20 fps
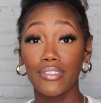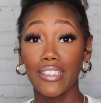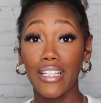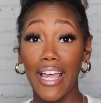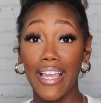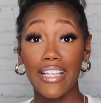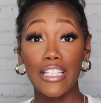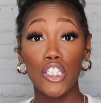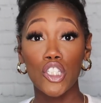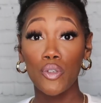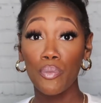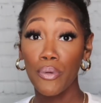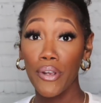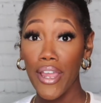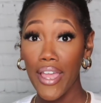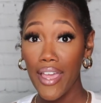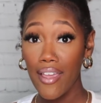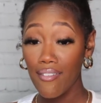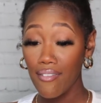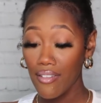like super
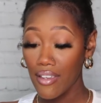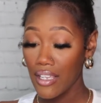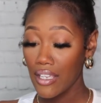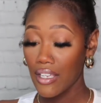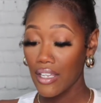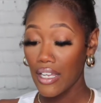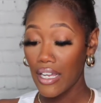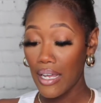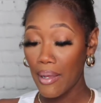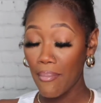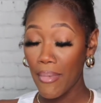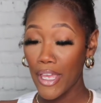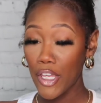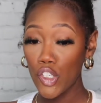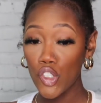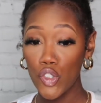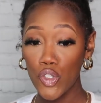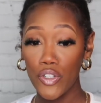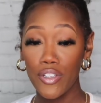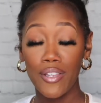heavy,
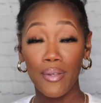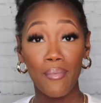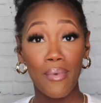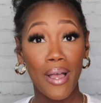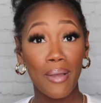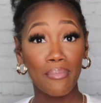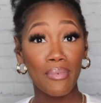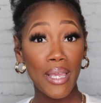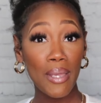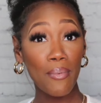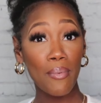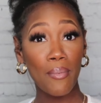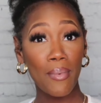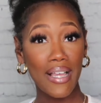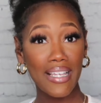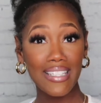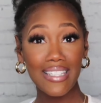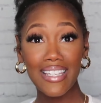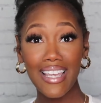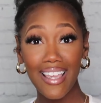making sure that I'm keeping
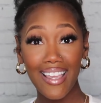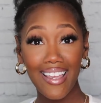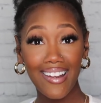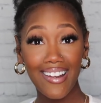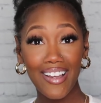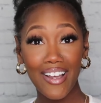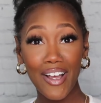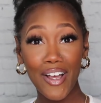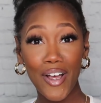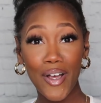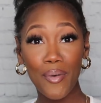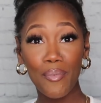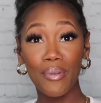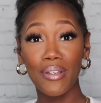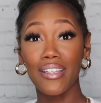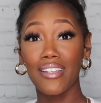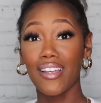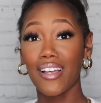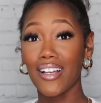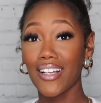my skin up,
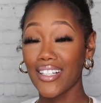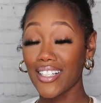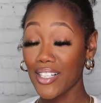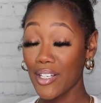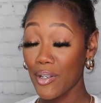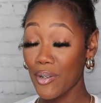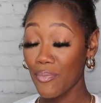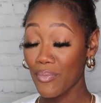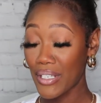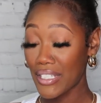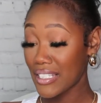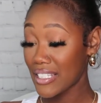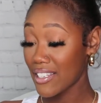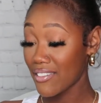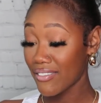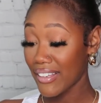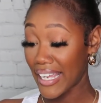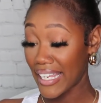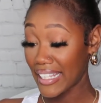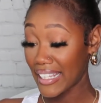and
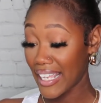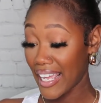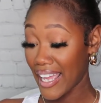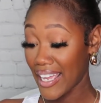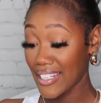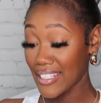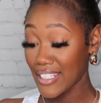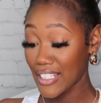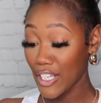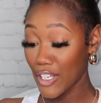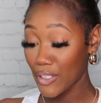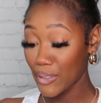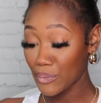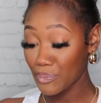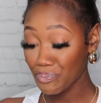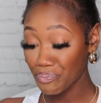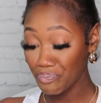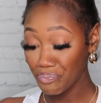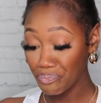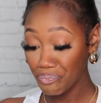stuff like that. So
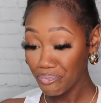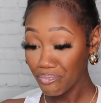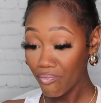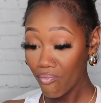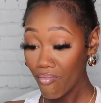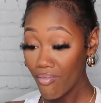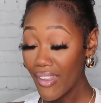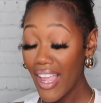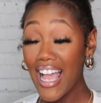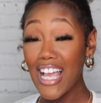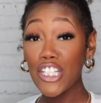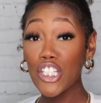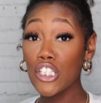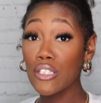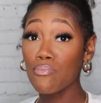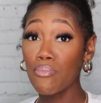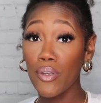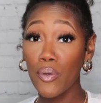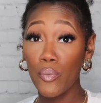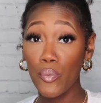I
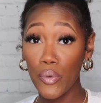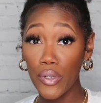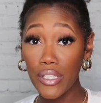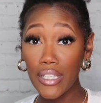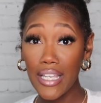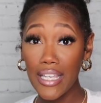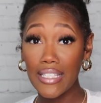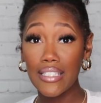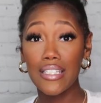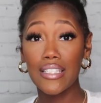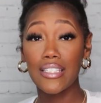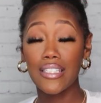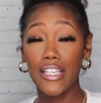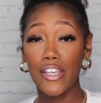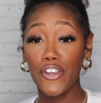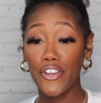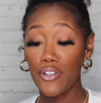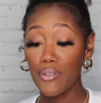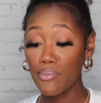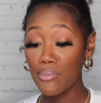just been really into
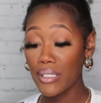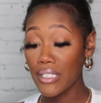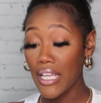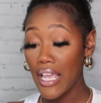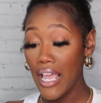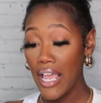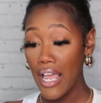serums.